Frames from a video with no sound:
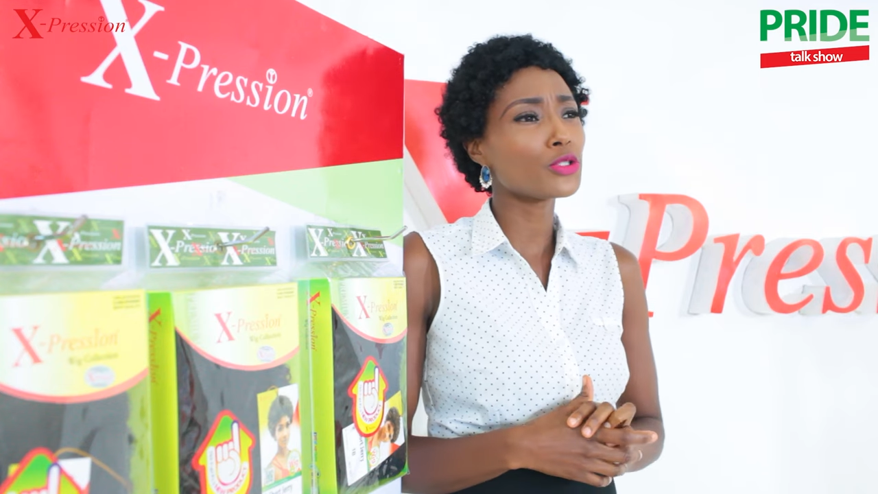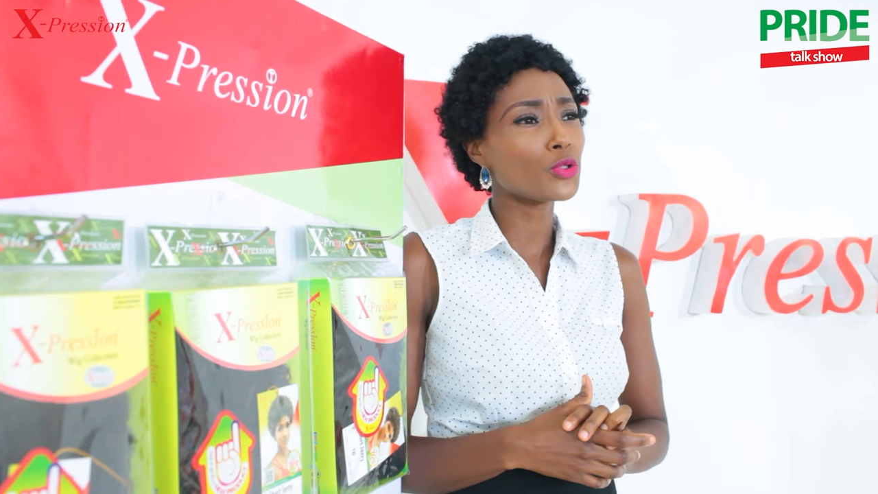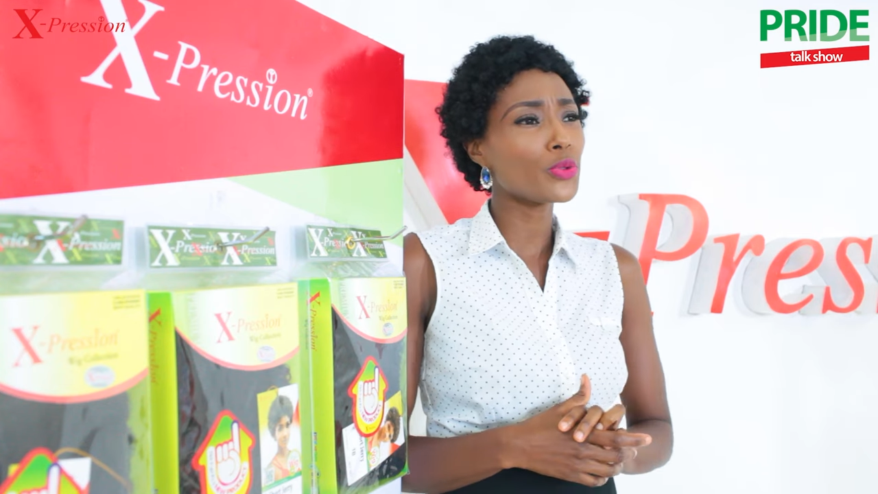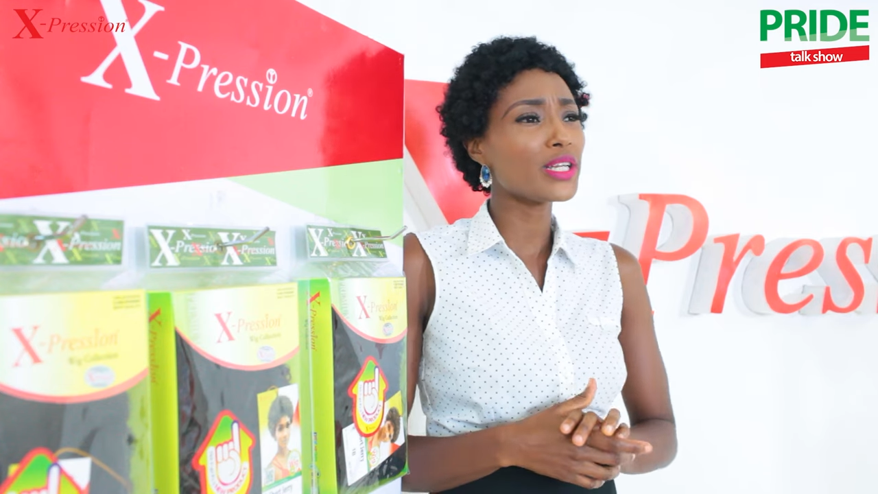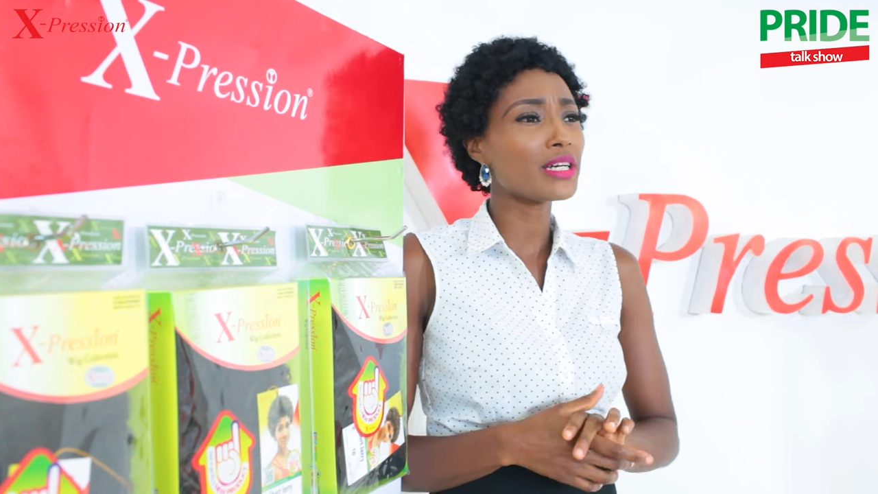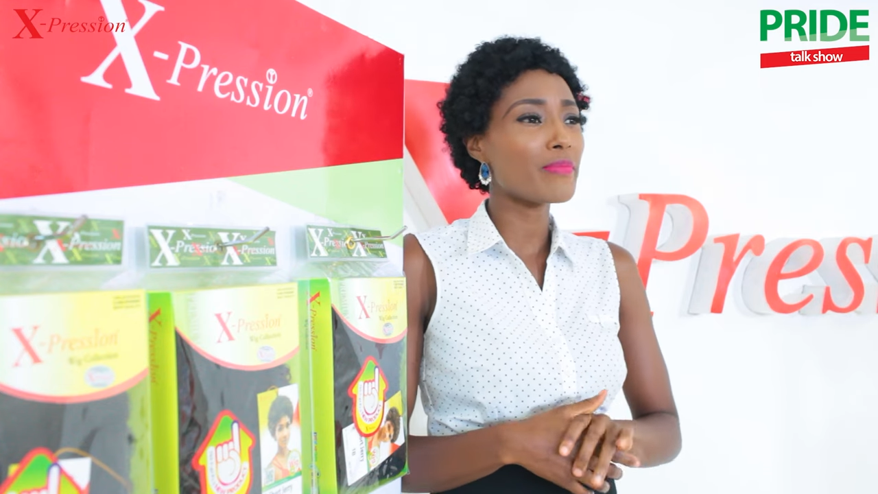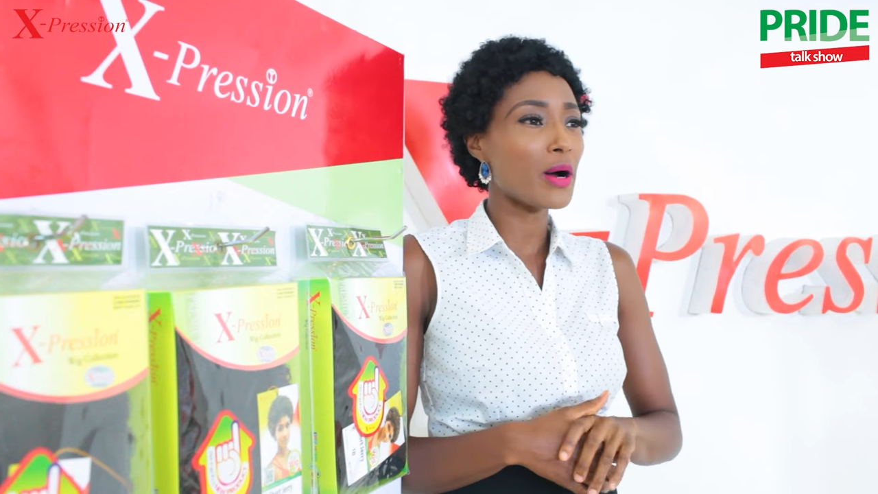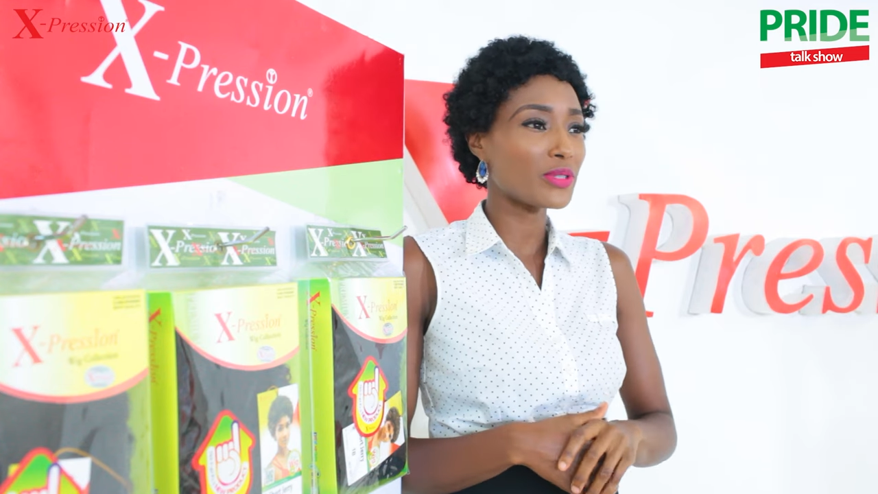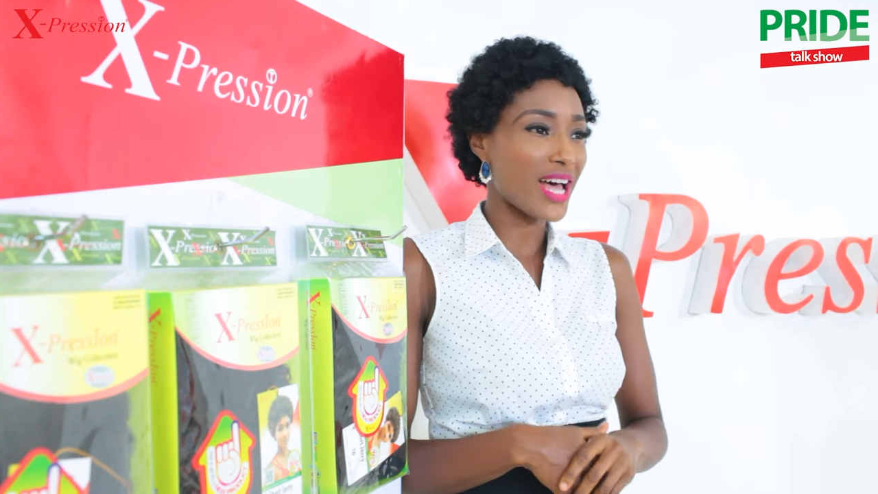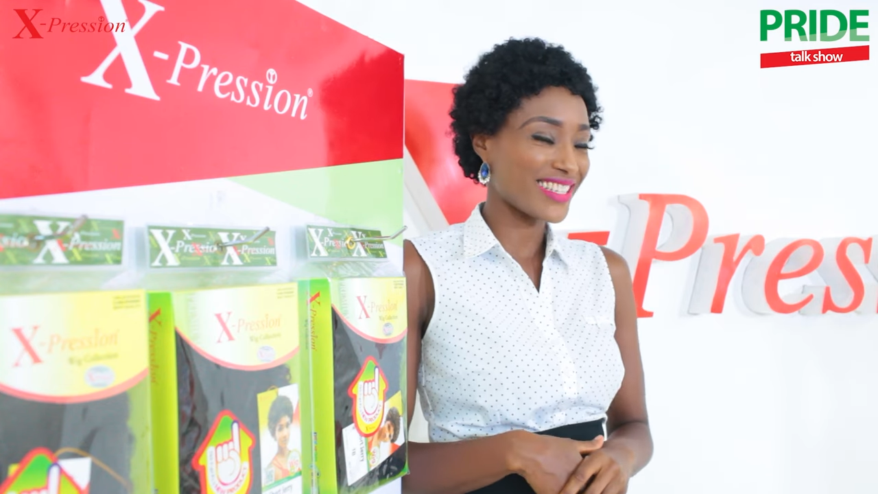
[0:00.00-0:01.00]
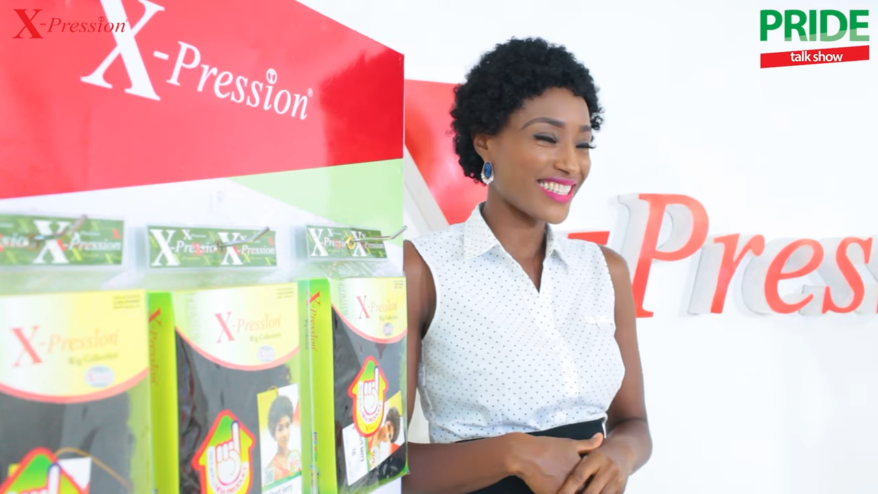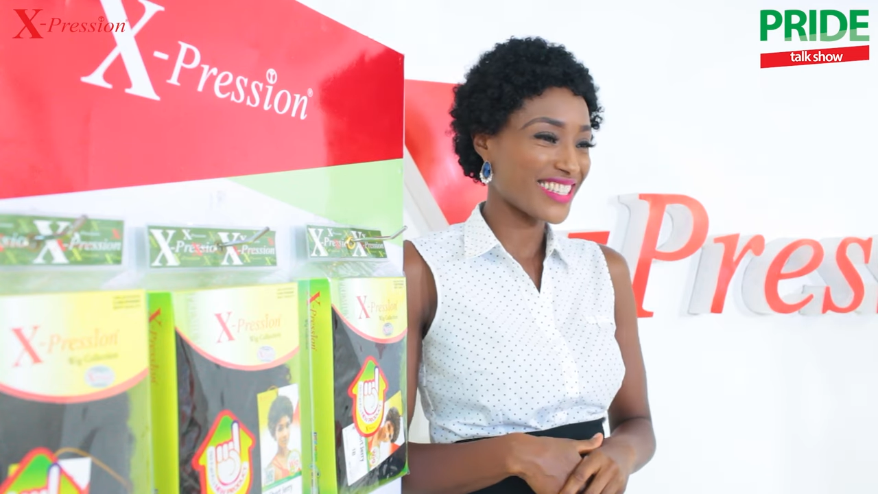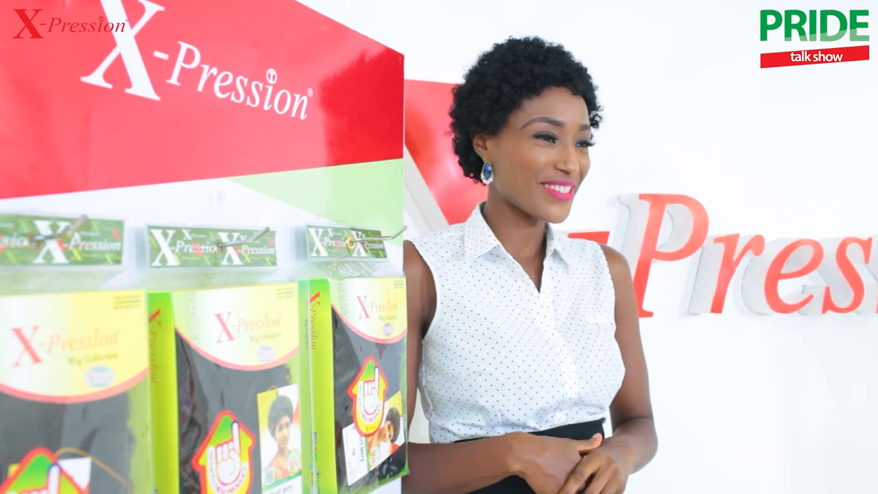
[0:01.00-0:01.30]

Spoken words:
doing about that.